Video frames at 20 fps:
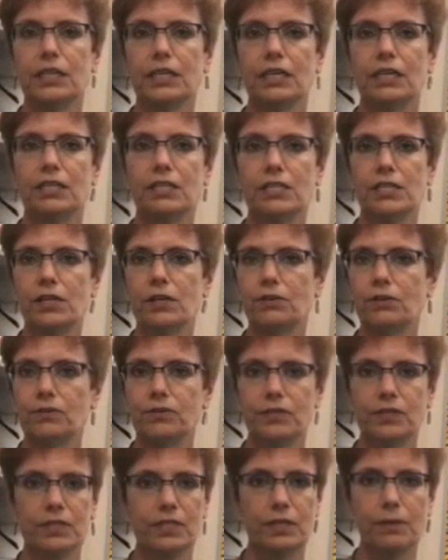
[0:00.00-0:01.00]
And so if
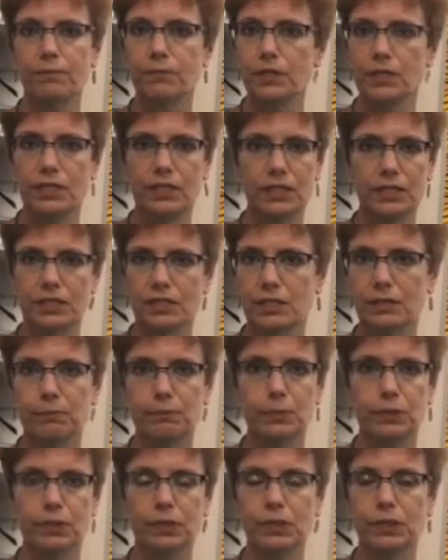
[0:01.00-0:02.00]
it's something as
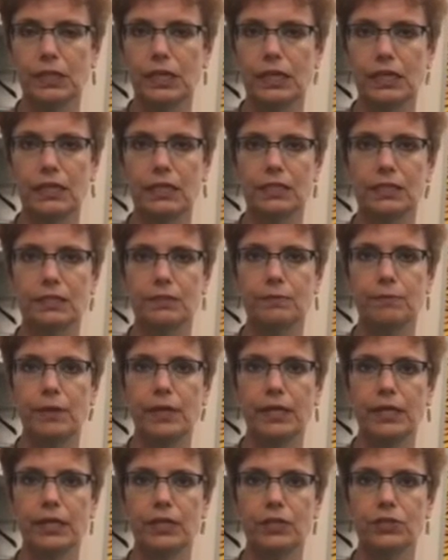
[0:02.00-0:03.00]
simple as
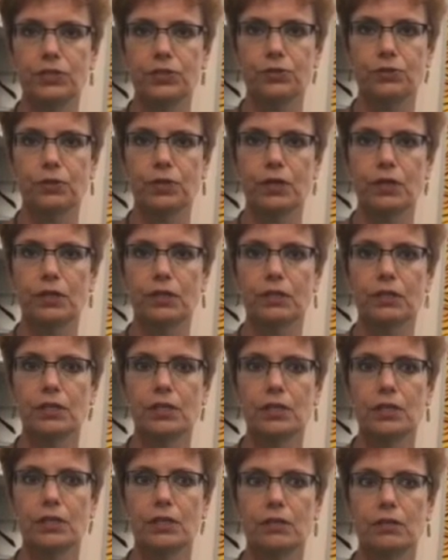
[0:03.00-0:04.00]
making sure,
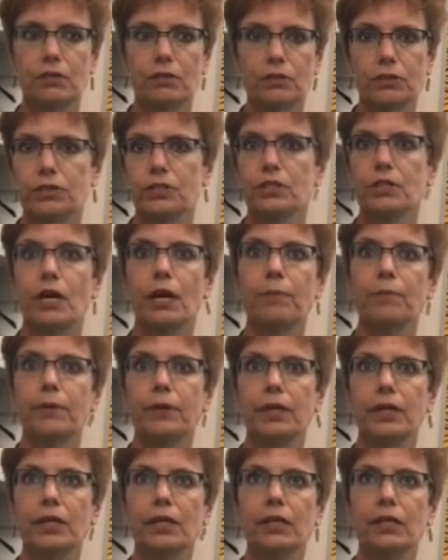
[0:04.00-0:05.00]
or
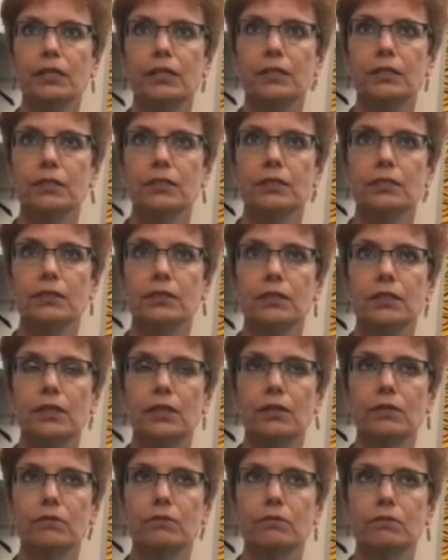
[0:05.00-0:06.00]
stopping,
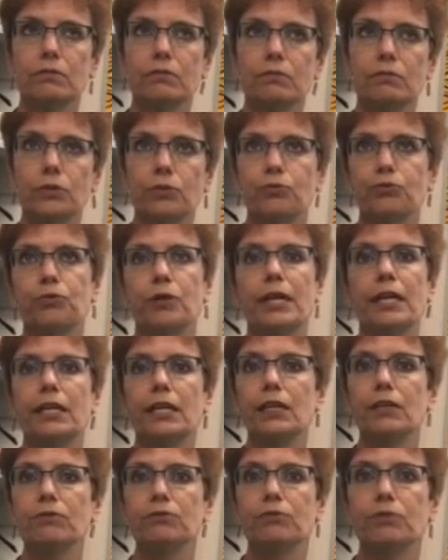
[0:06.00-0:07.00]

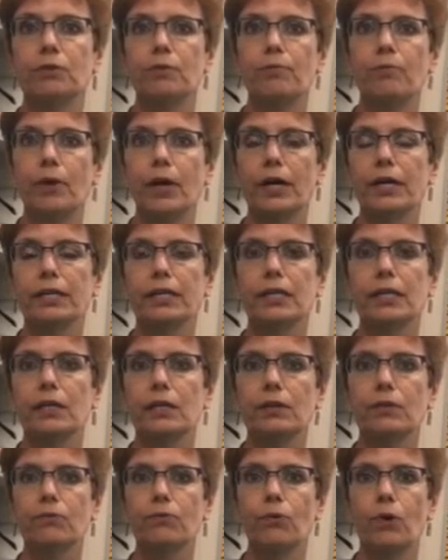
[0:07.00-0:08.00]
refraining from
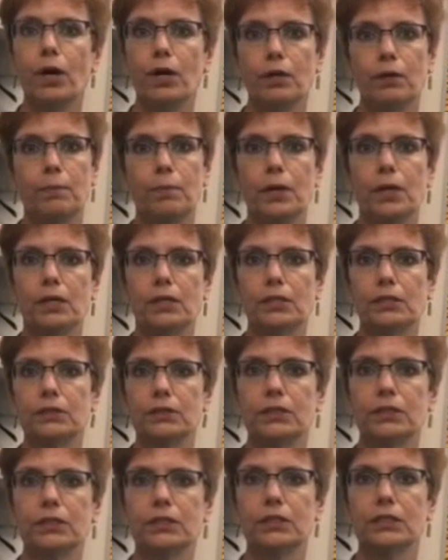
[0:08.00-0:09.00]
buying water
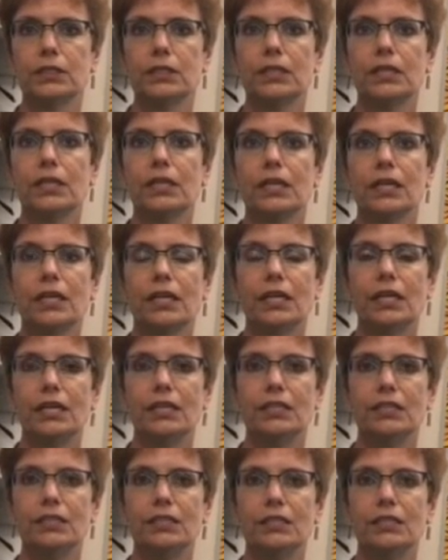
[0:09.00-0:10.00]
bottles,
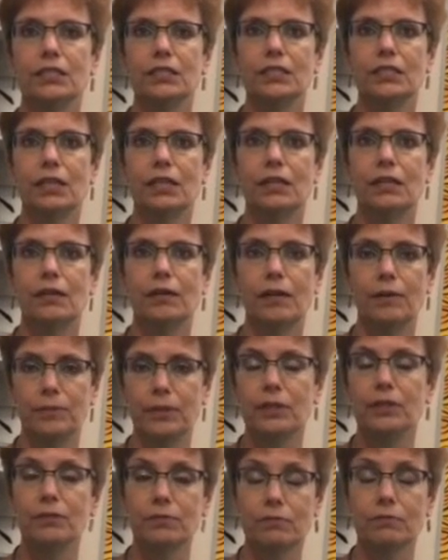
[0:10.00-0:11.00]
and
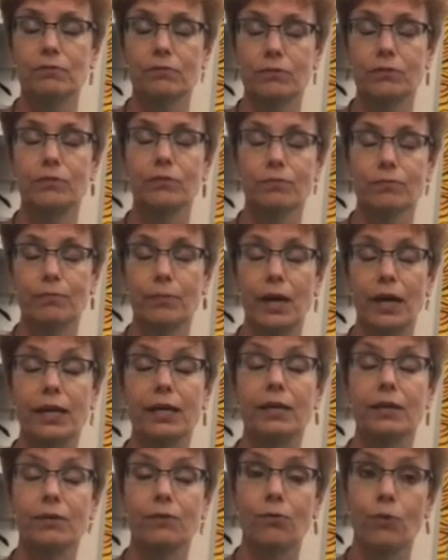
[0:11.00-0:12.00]

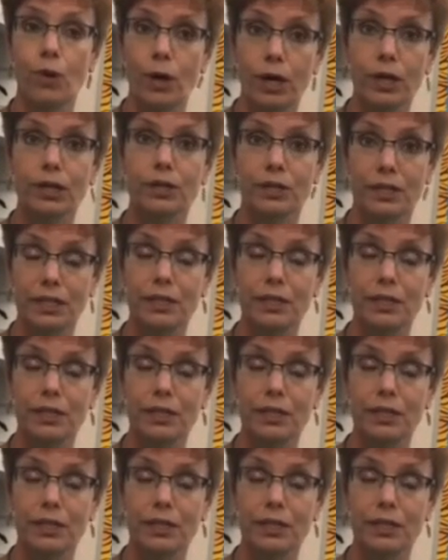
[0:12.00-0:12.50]
buying water